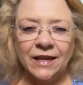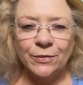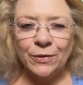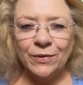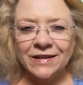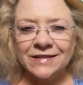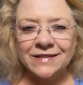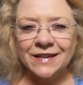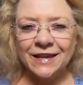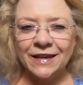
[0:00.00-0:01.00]
and we want to
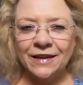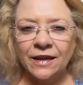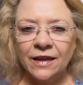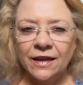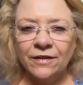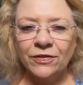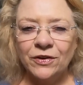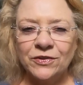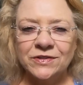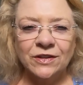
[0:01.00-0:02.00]
see if
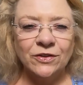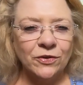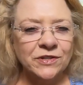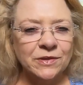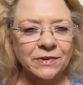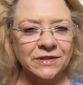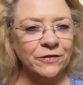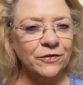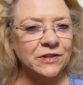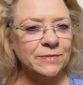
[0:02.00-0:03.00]
there's a noticeable
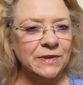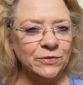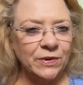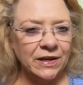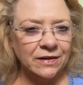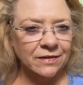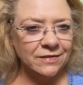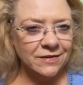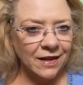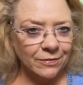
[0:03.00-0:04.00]
difference between
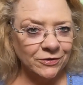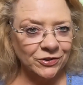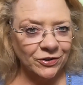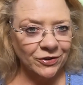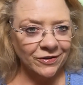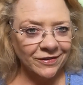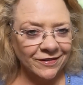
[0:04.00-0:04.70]
table sugar